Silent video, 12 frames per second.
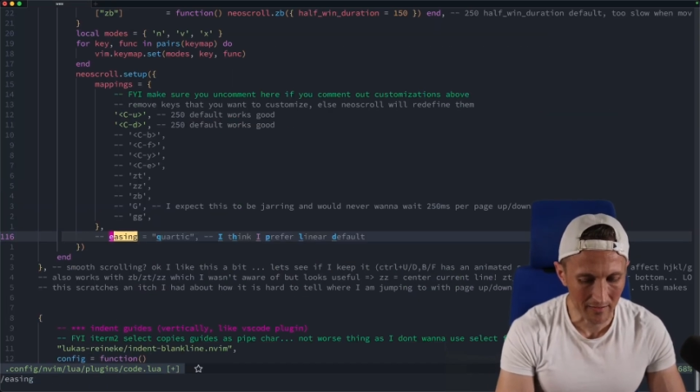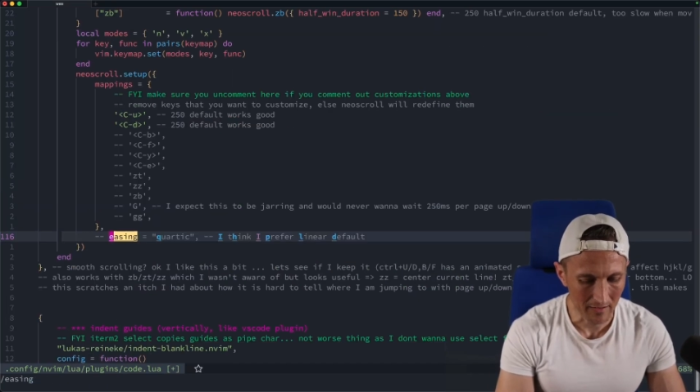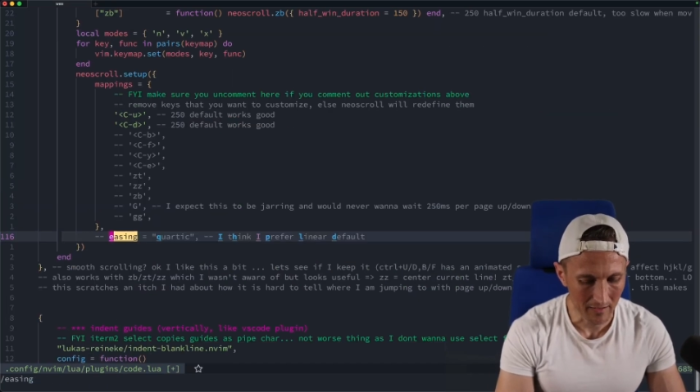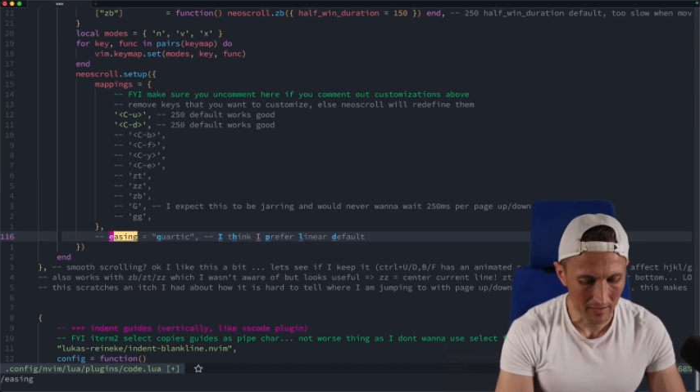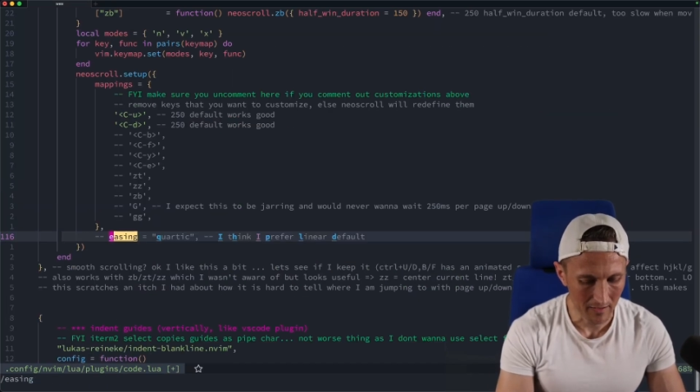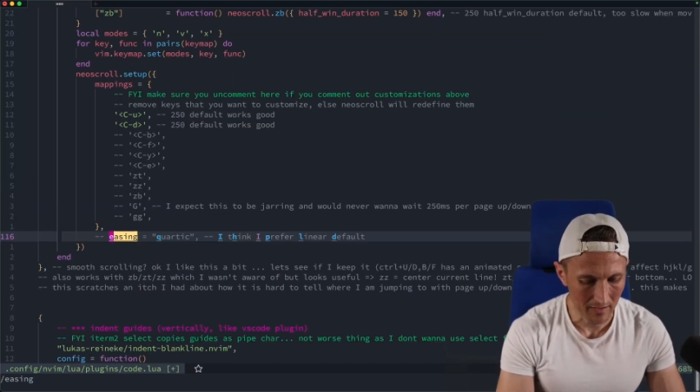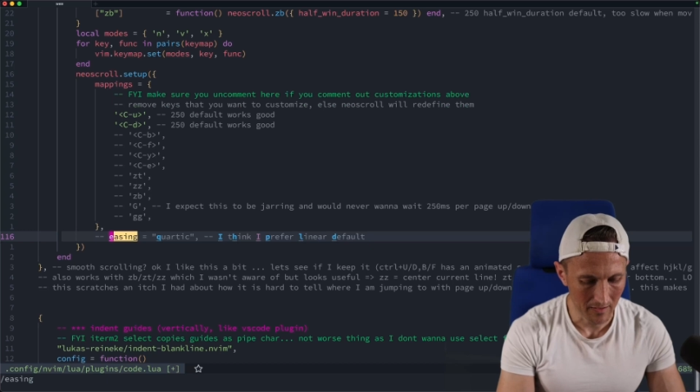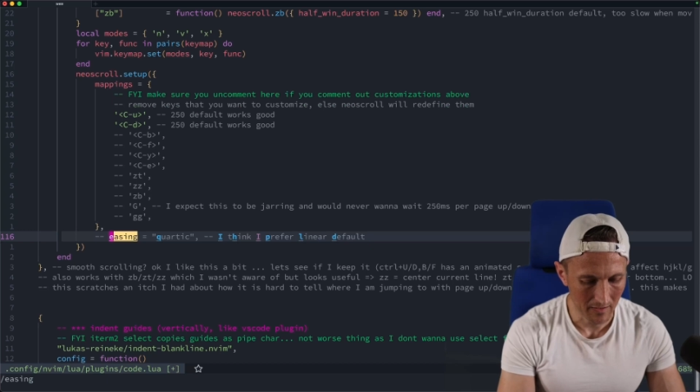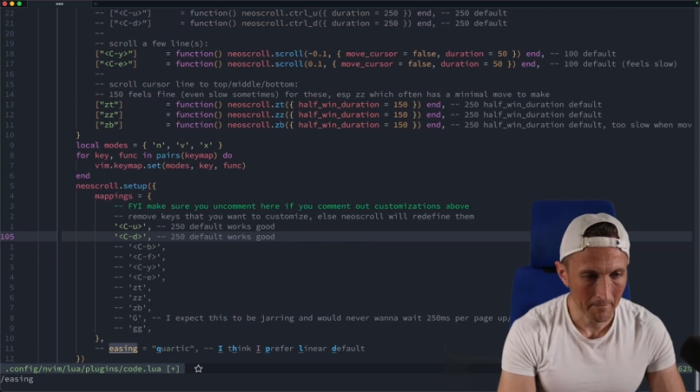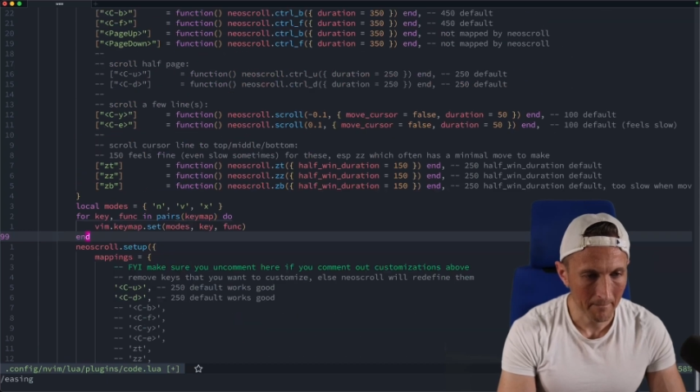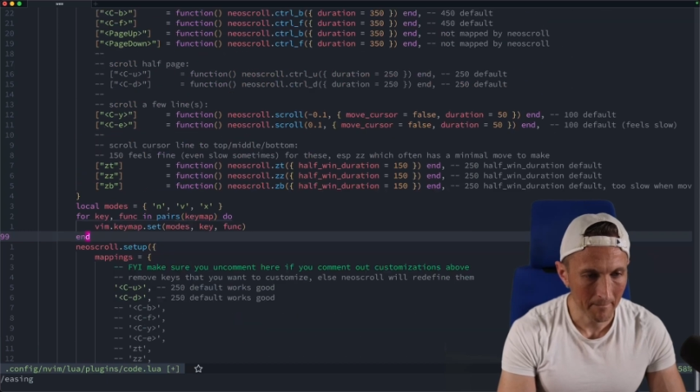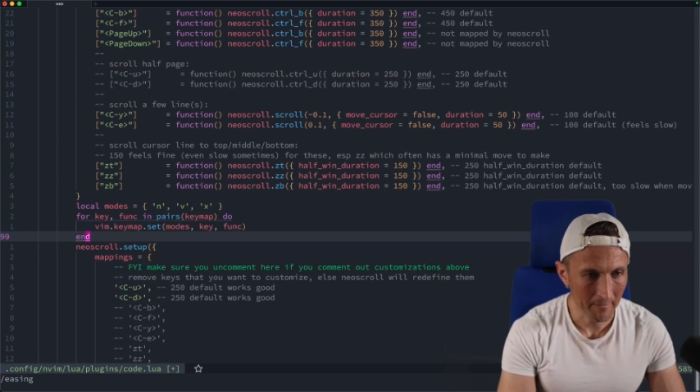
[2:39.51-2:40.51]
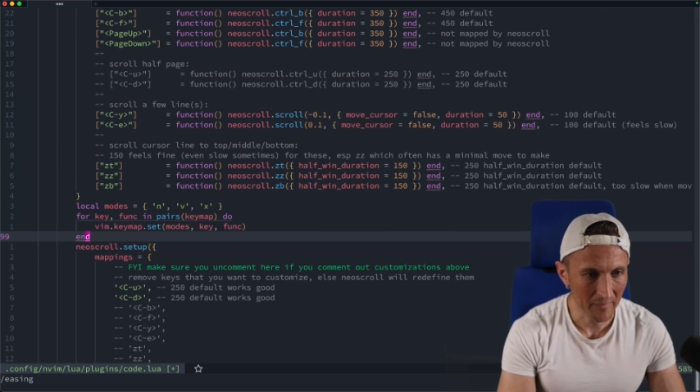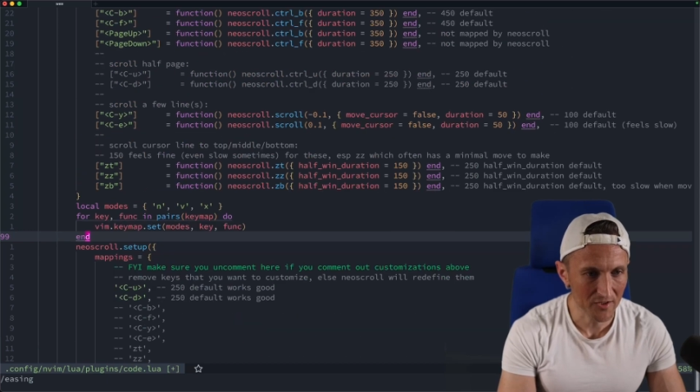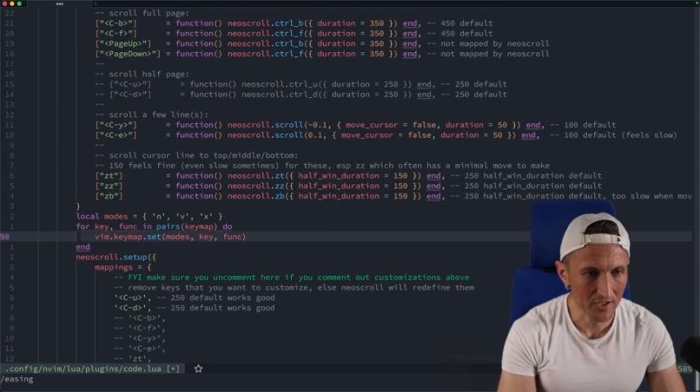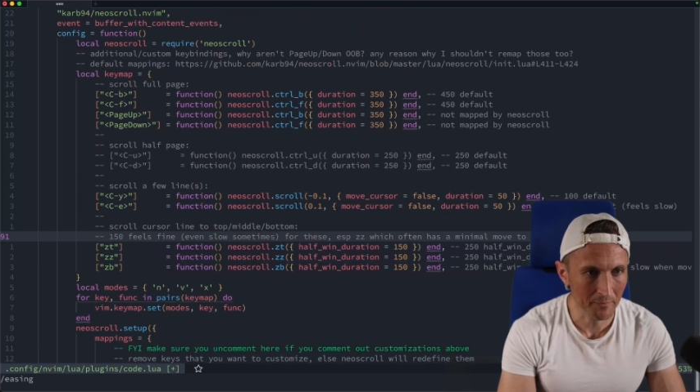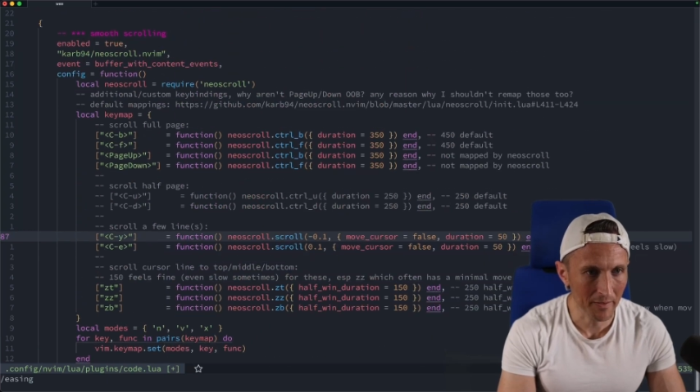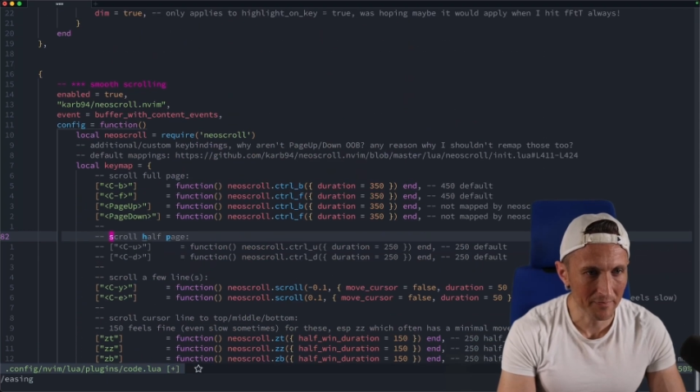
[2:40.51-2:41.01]
Let me
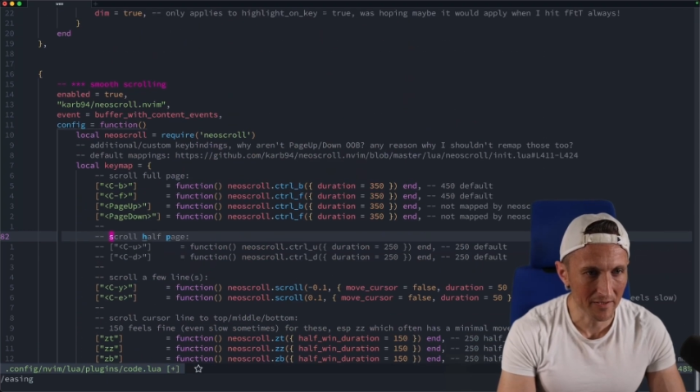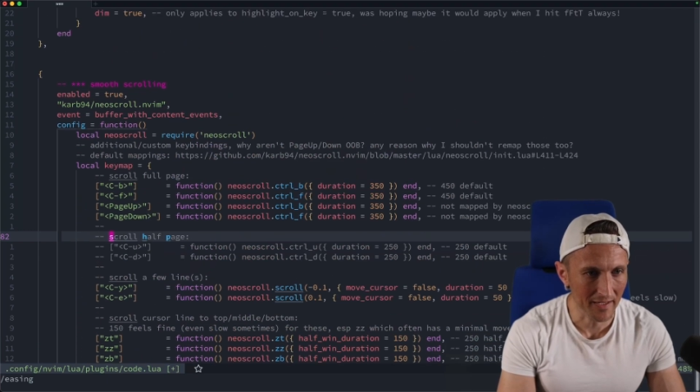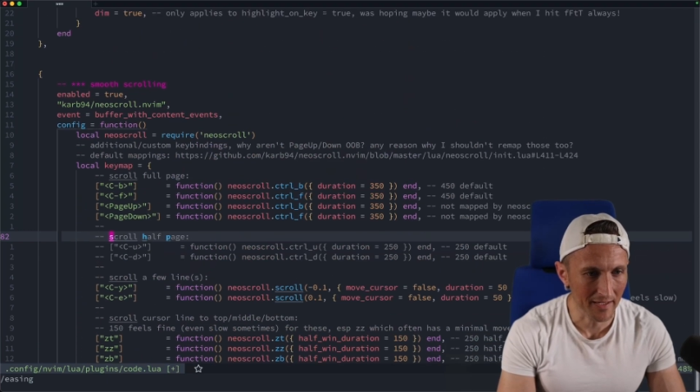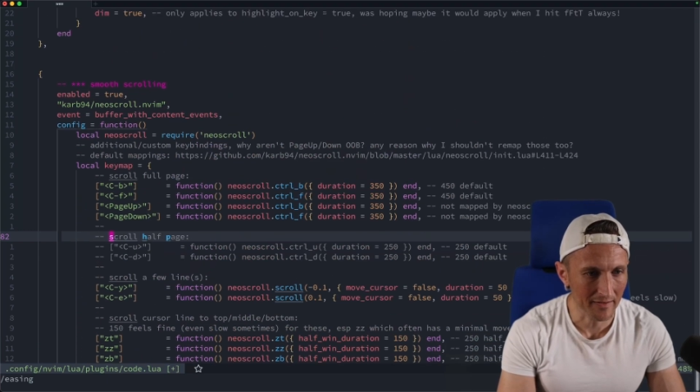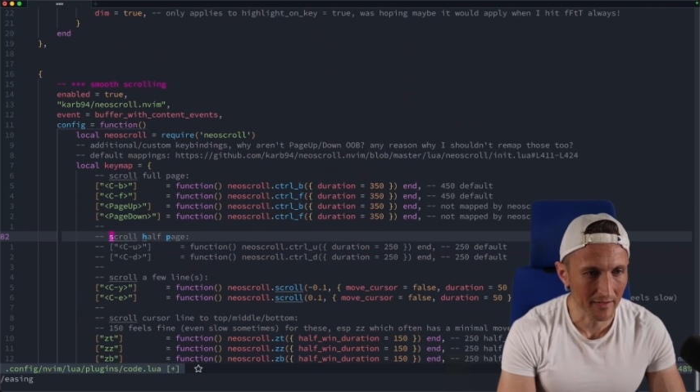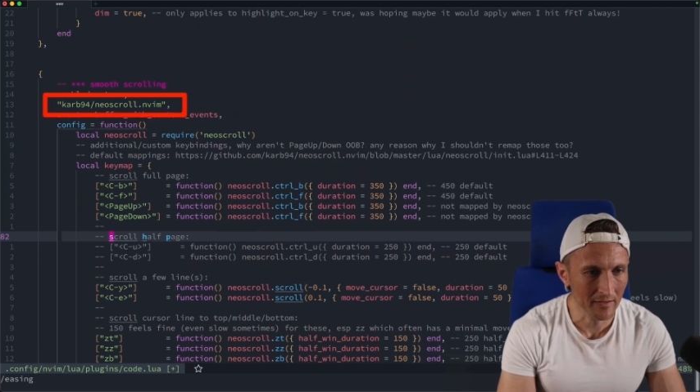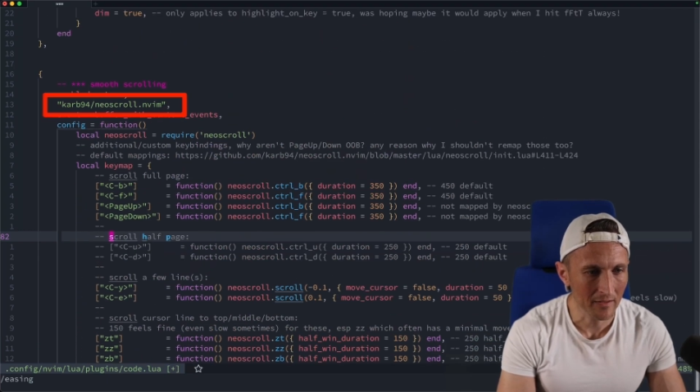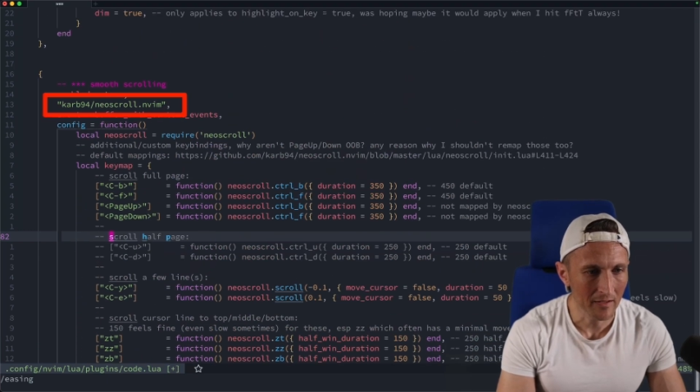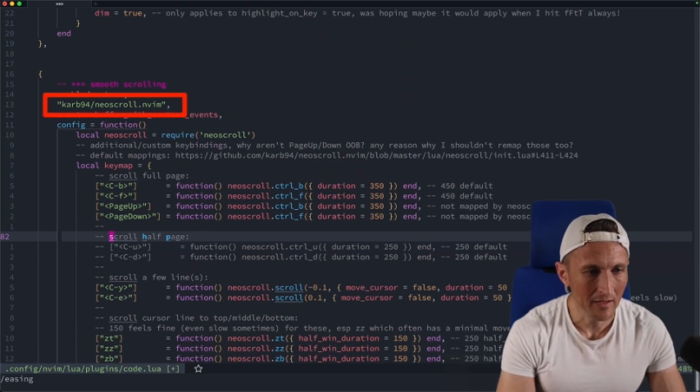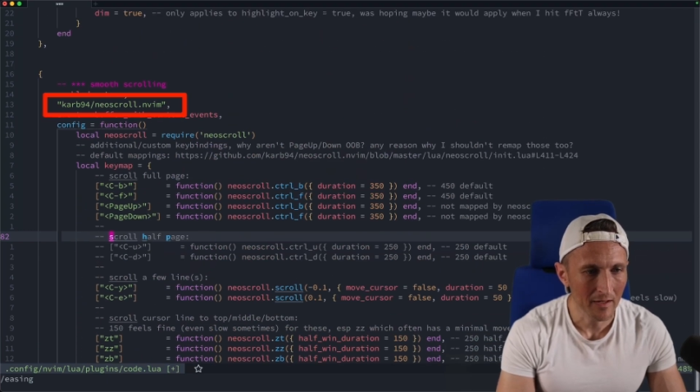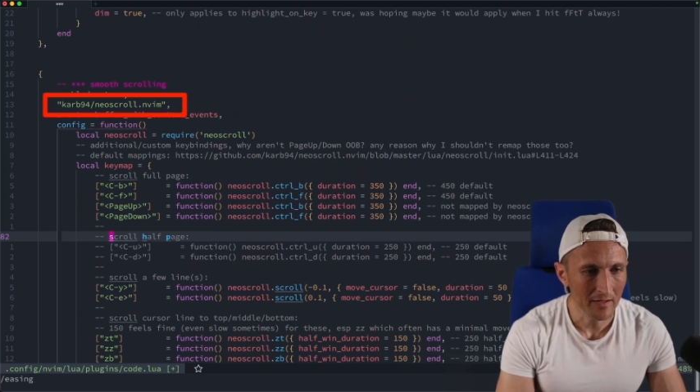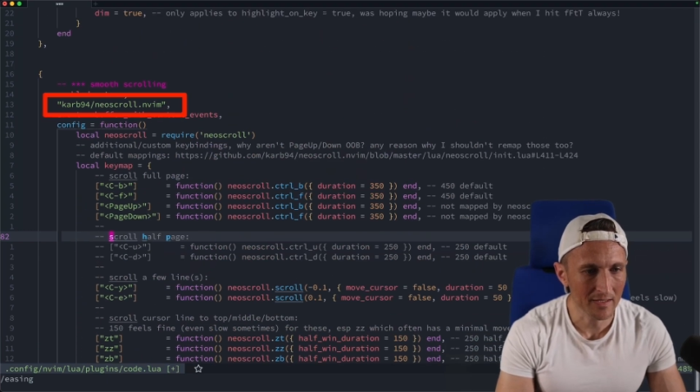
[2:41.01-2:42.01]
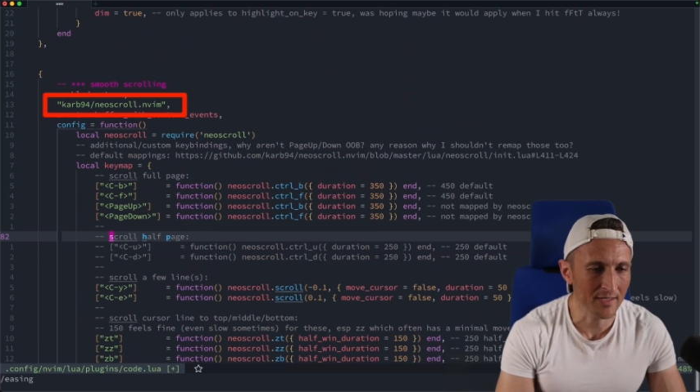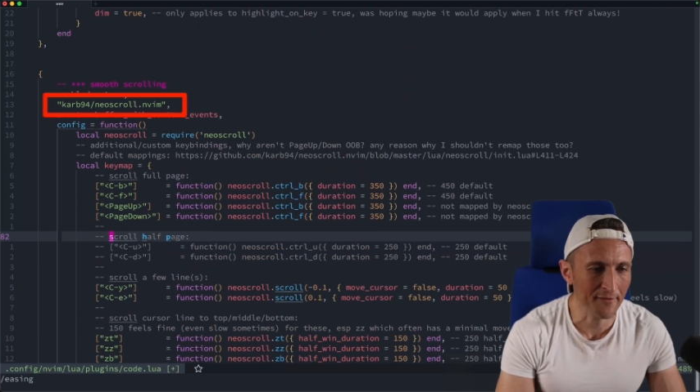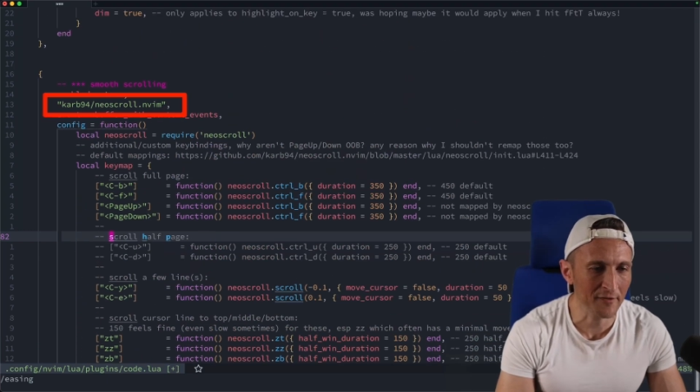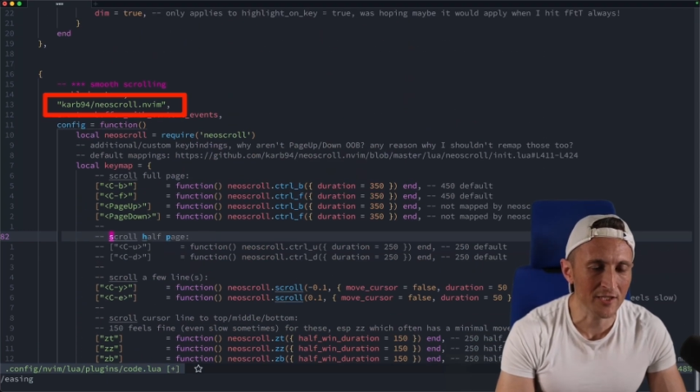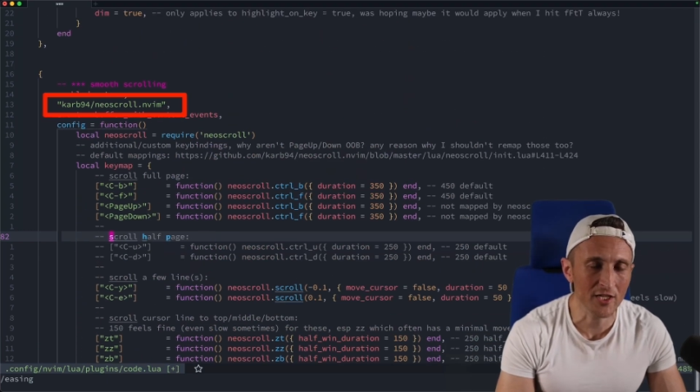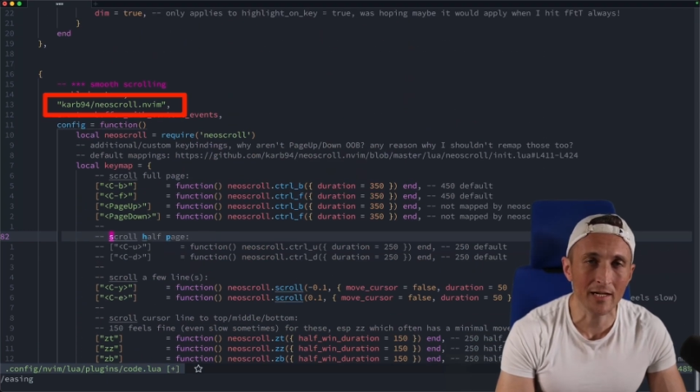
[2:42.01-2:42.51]
jump up to that there.
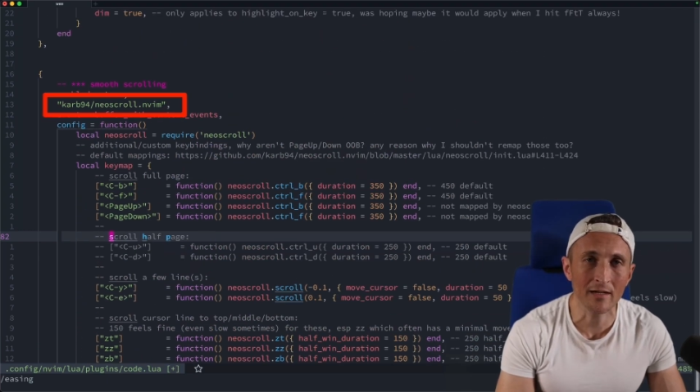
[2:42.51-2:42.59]
Definitely check